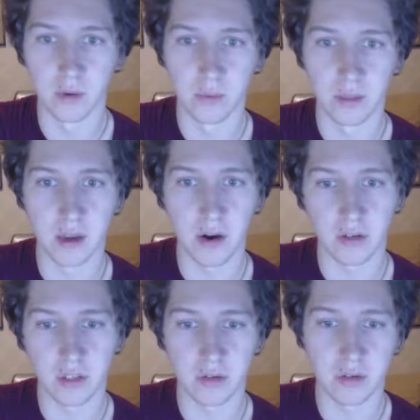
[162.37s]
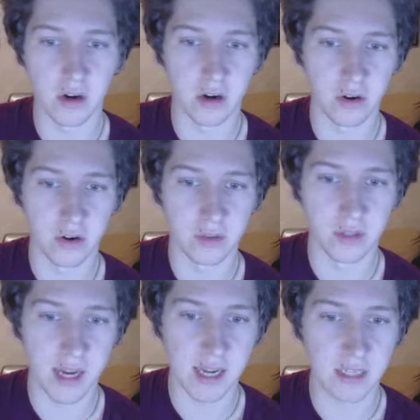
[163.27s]
with Carousel there are no
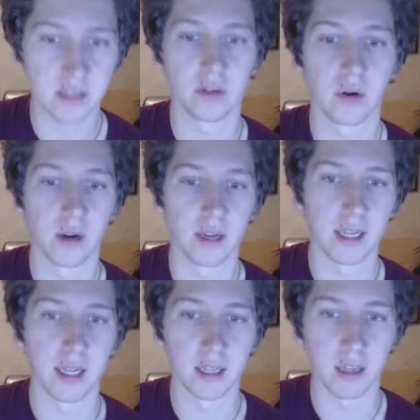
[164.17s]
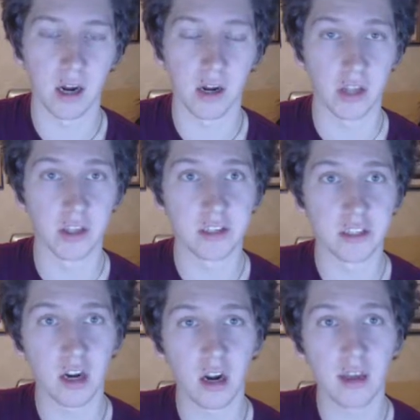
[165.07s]
tests, you'll heal it
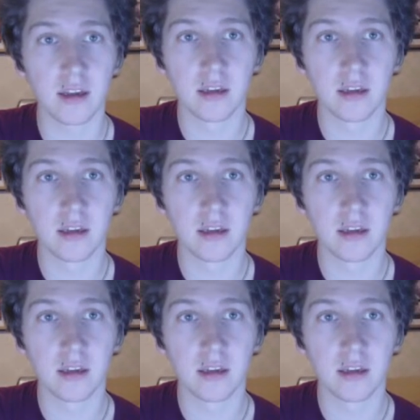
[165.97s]
unconditionally.